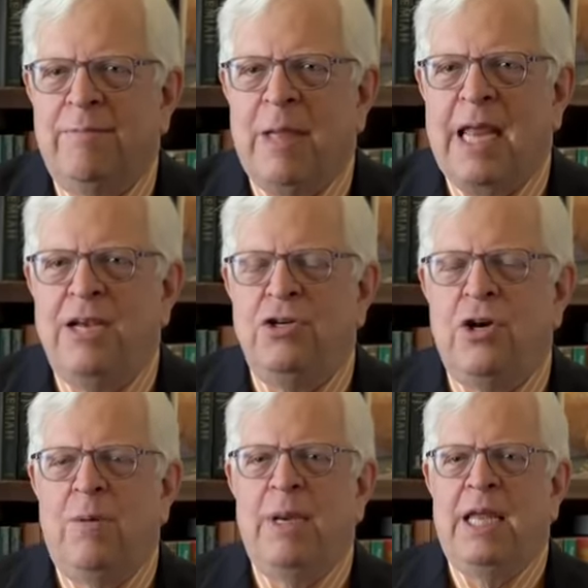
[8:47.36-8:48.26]
and in
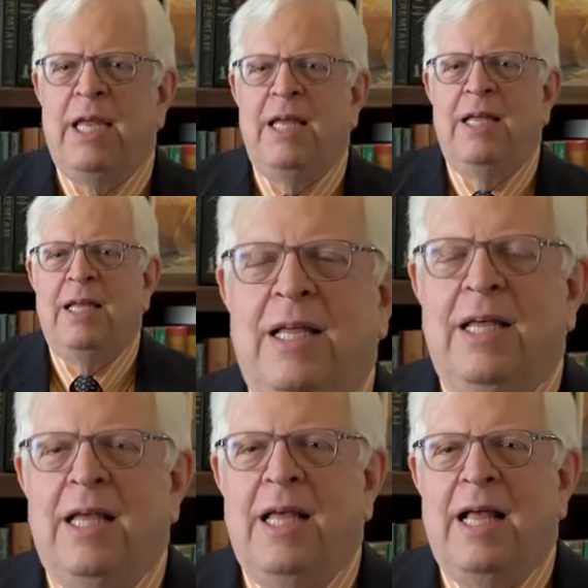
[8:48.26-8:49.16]
Germany.
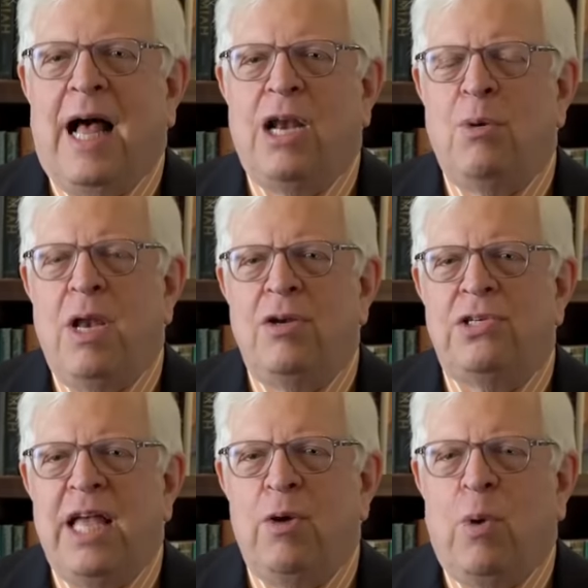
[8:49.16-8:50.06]
I don't
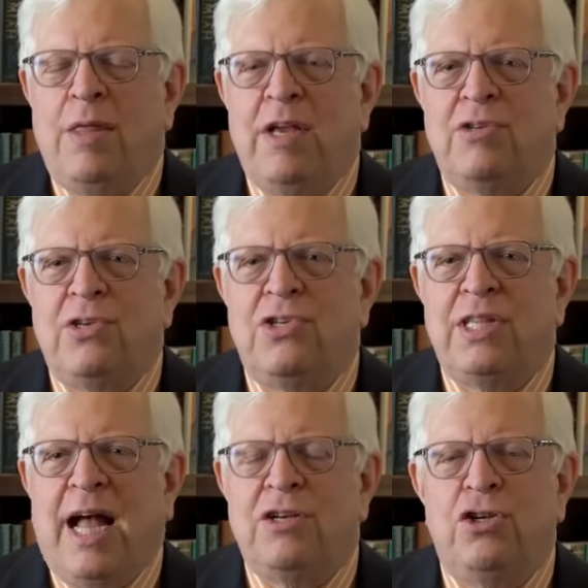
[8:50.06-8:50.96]
understand why there's a
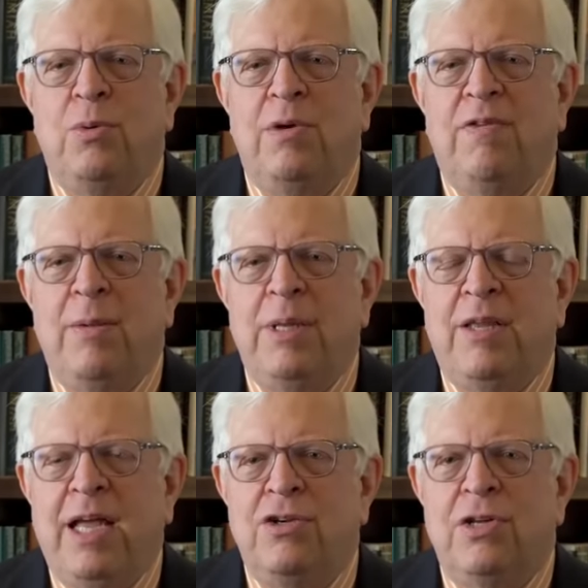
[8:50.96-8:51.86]
statute of
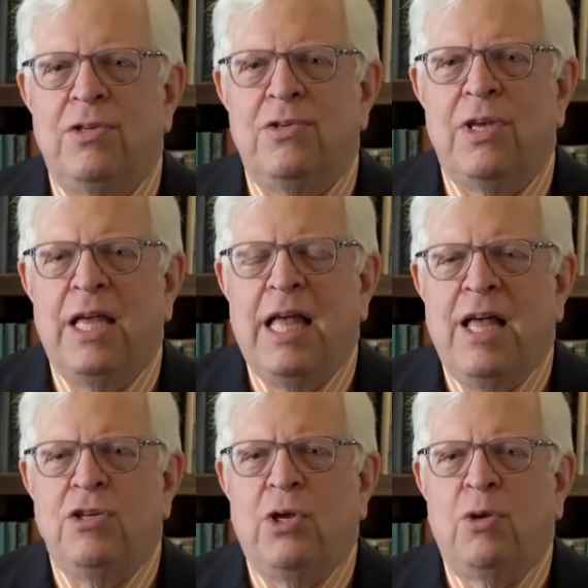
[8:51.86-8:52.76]
limitations.
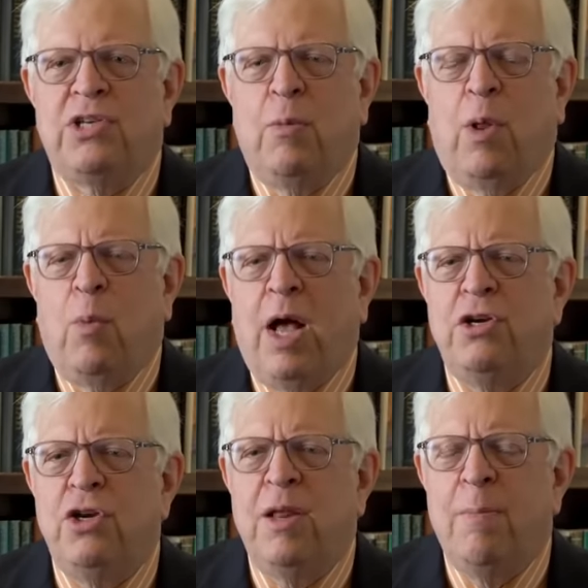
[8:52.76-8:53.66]
So you say, well, why
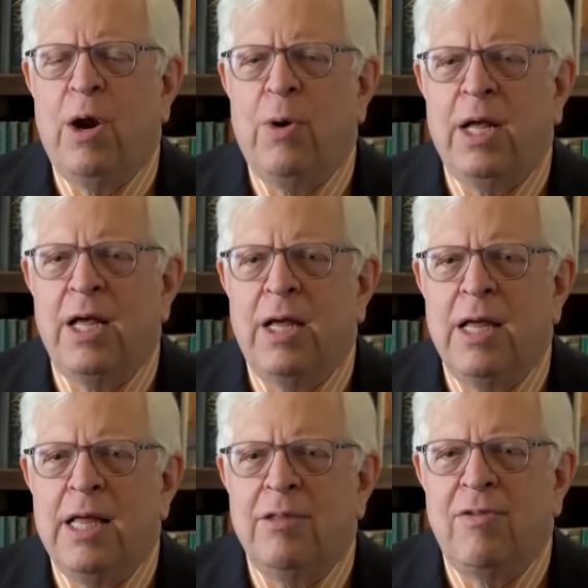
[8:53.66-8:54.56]
should America
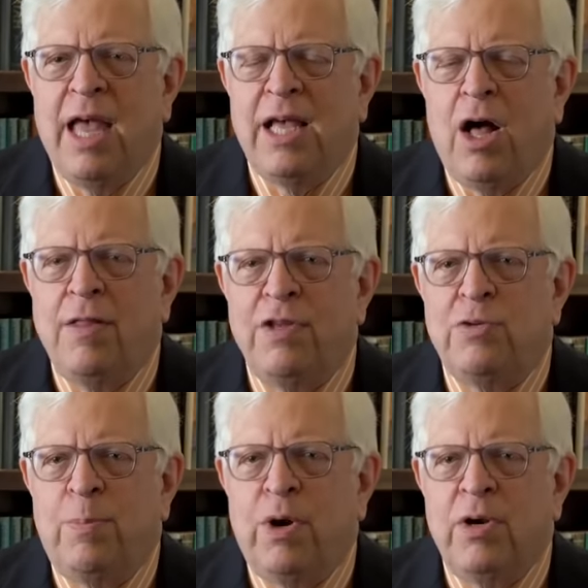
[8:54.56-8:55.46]
take on this
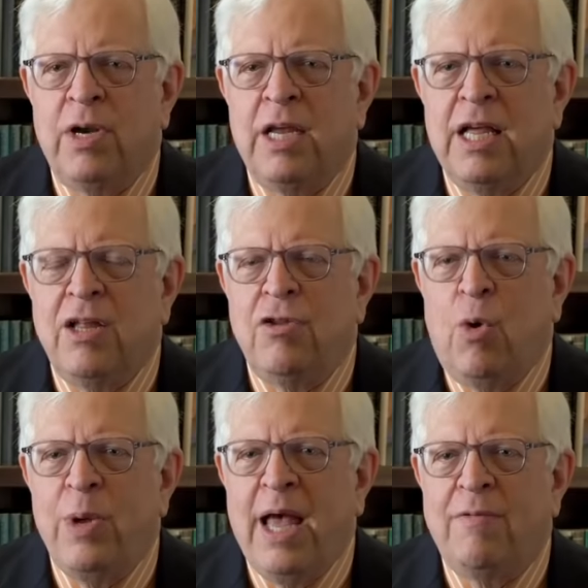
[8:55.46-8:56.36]
burden?
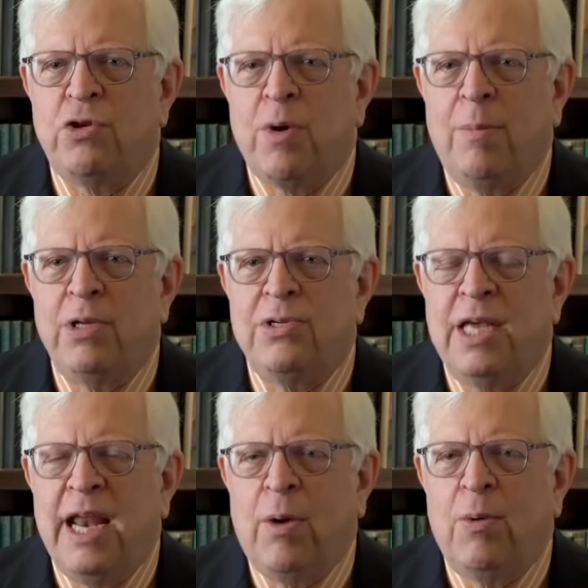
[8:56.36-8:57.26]
Don't we have troubles
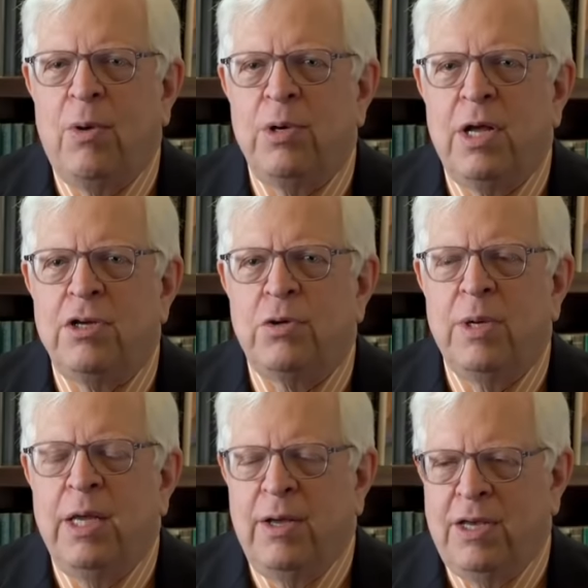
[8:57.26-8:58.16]
in our own
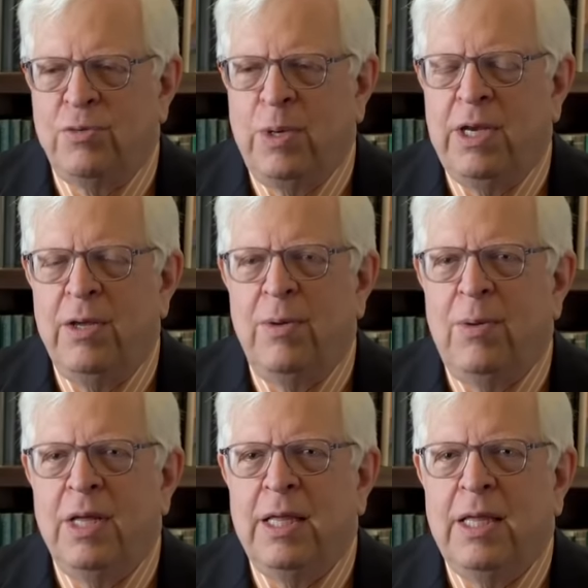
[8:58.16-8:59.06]
country? Yes, we do.
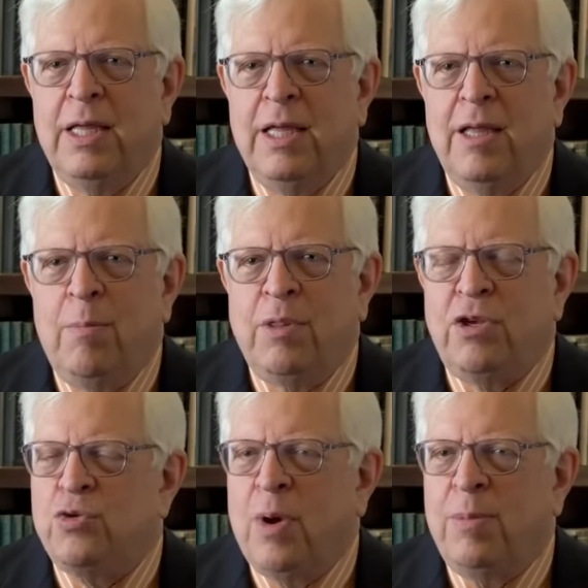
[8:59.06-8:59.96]
But the
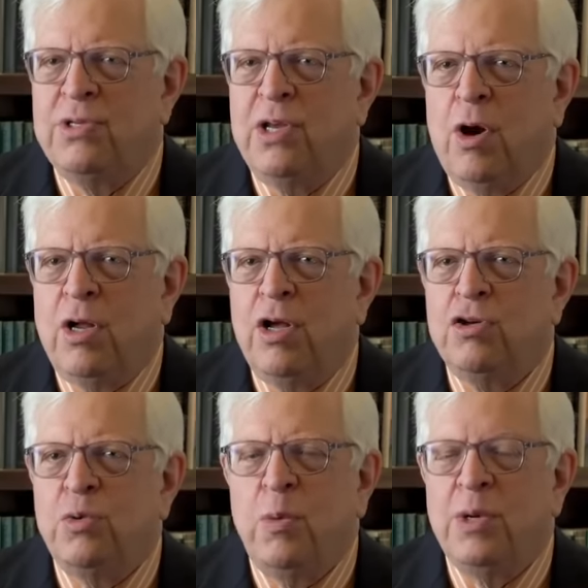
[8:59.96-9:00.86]
troubles in our
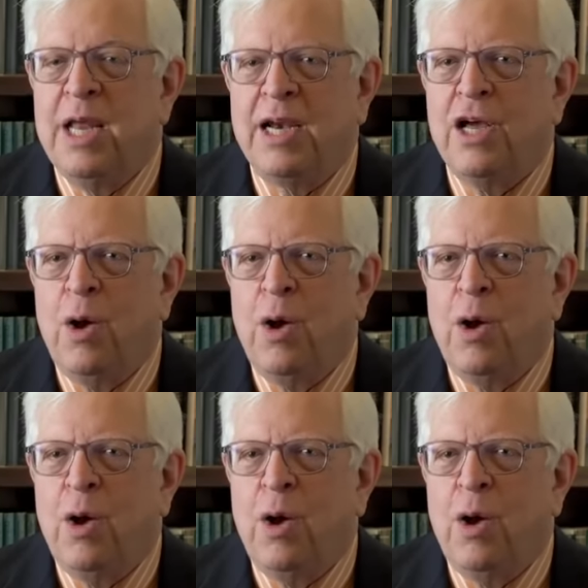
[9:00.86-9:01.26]
country would not